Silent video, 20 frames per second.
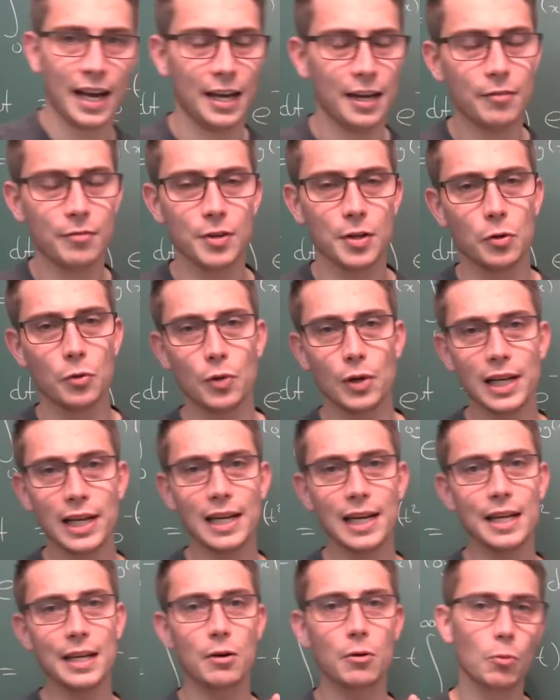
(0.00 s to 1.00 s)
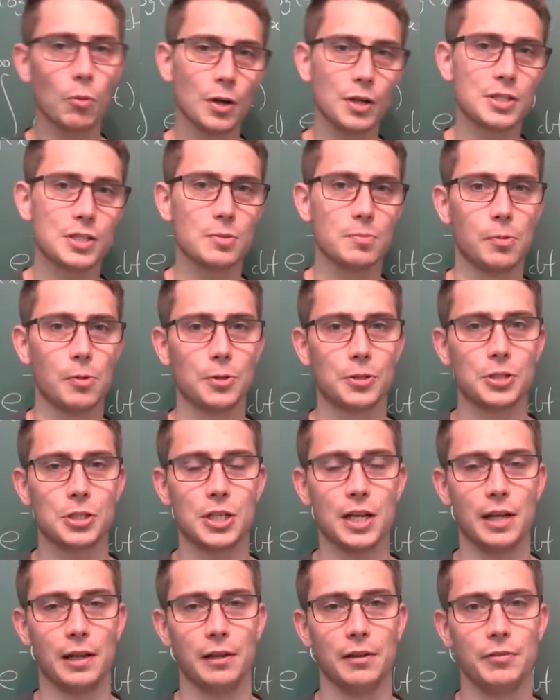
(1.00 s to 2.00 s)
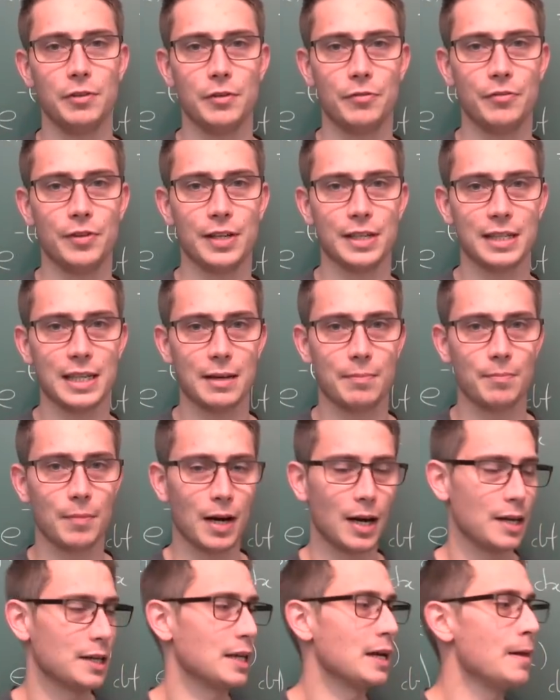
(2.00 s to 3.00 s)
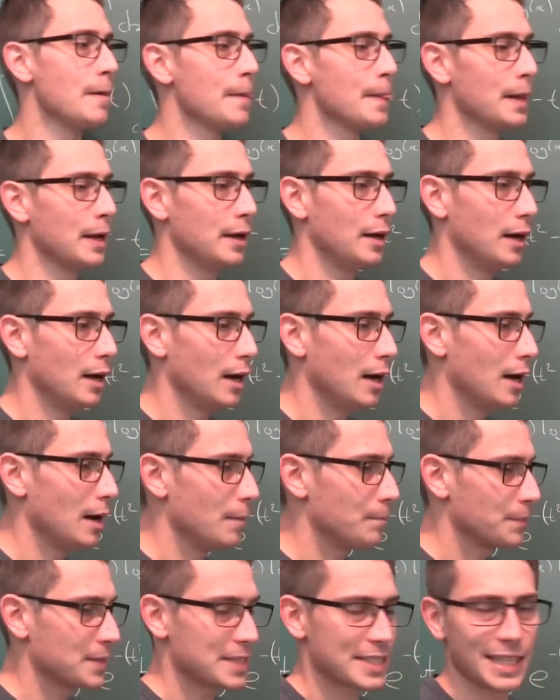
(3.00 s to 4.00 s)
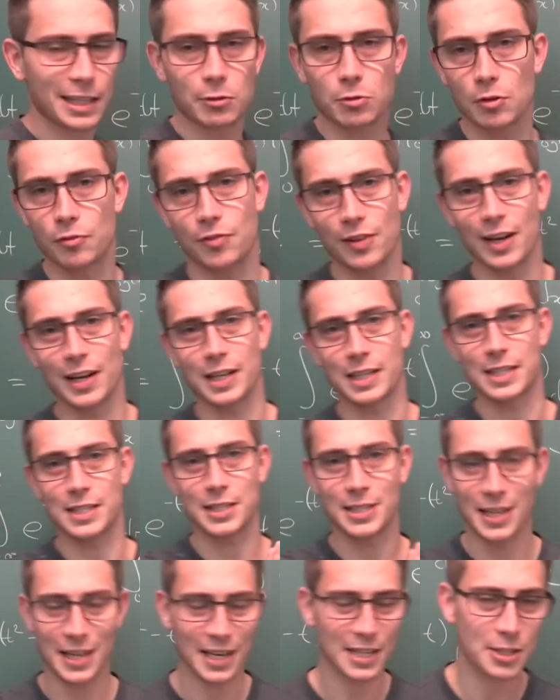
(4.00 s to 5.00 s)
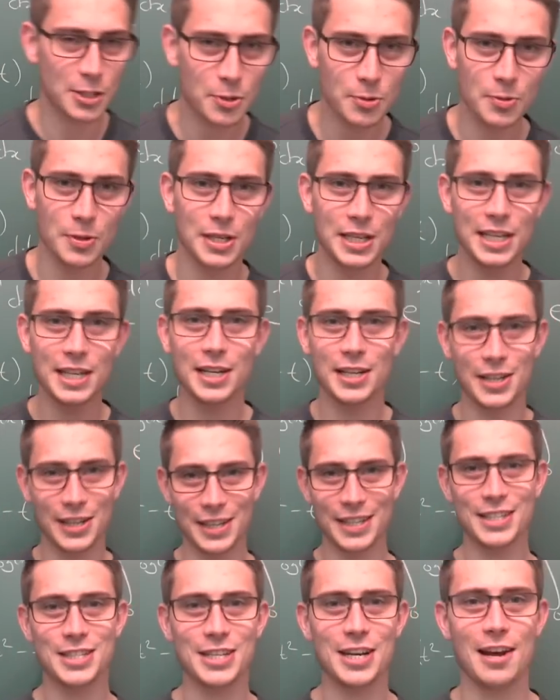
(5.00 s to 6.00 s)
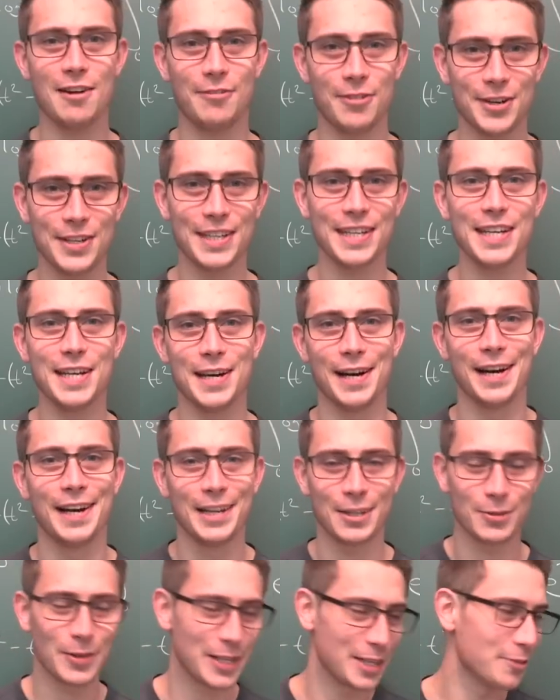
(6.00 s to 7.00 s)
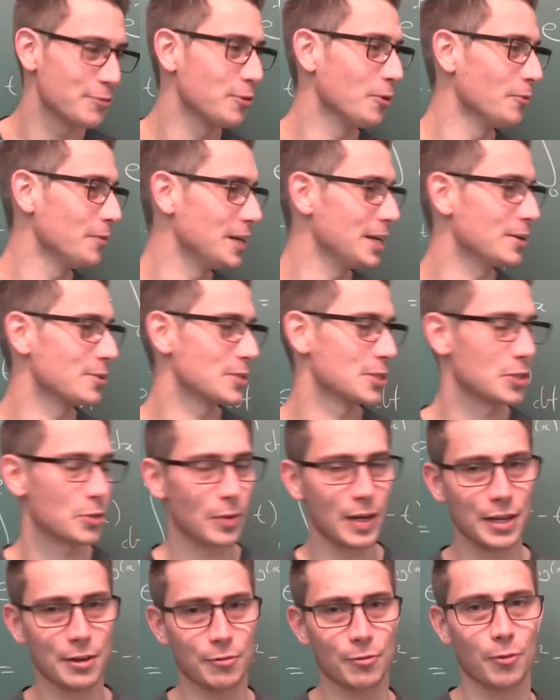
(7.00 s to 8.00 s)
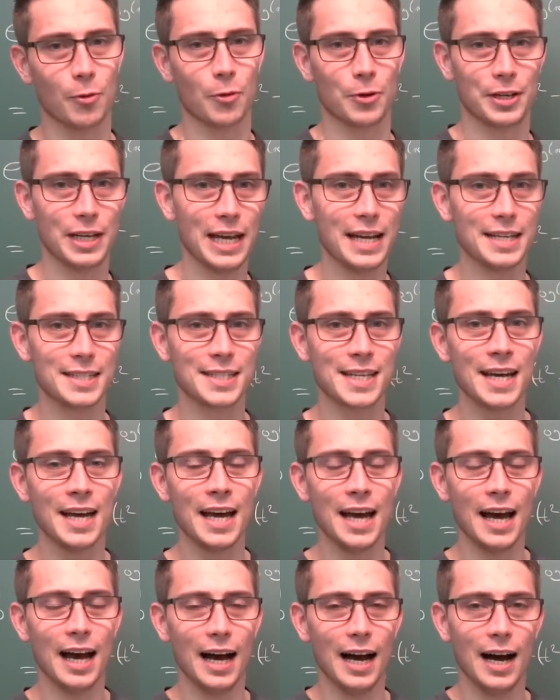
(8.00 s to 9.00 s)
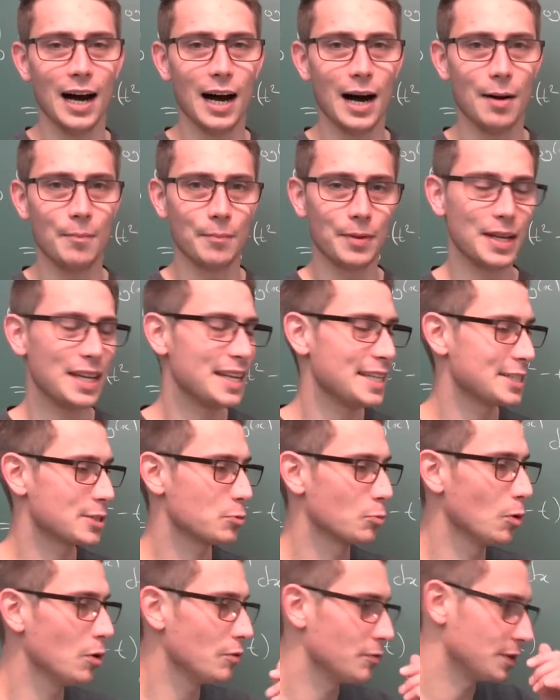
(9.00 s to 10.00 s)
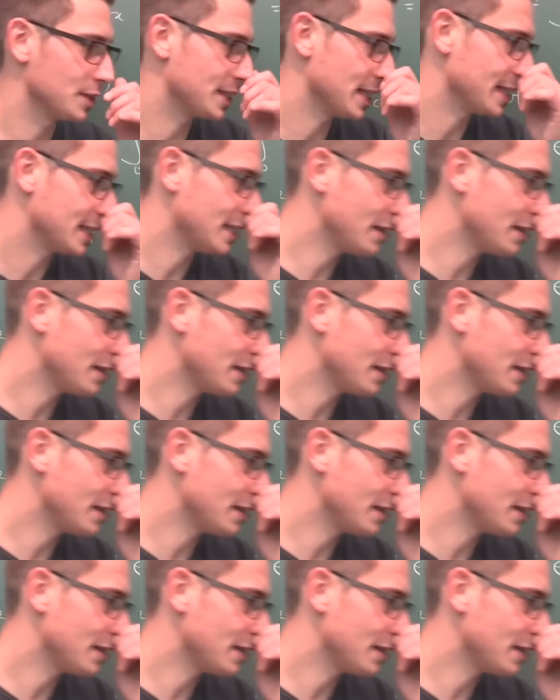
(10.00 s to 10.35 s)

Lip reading: And if you really want to support the channel, if you think that my sacrifice that I do here each and every year, 24 videos in 24 days, is worth it, then